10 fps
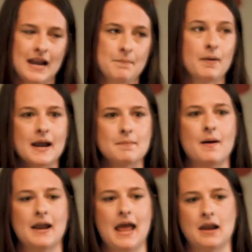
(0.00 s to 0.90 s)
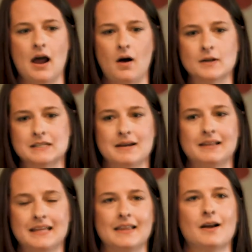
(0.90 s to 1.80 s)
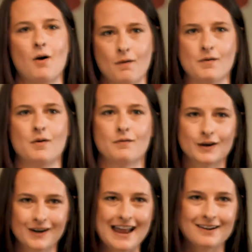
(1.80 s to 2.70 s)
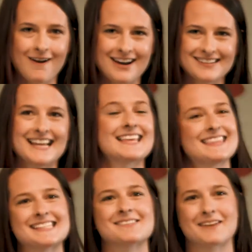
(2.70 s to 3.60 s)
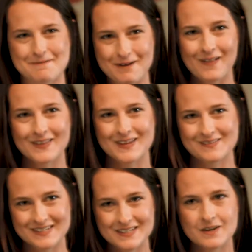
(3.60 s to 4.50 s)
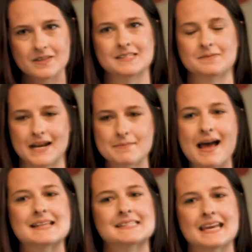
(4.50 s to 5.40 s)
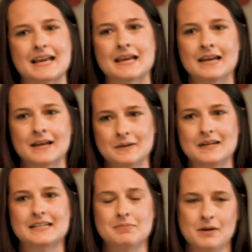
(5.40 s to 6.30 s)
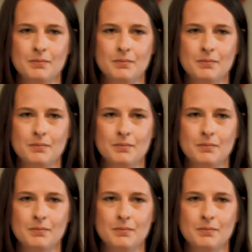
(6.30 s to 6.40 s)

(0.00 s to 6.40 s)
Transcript: And I prayed about it, and ultimately, over and over again, God is like, this is what I'm calling you to do, this is what I'm asking, you need to be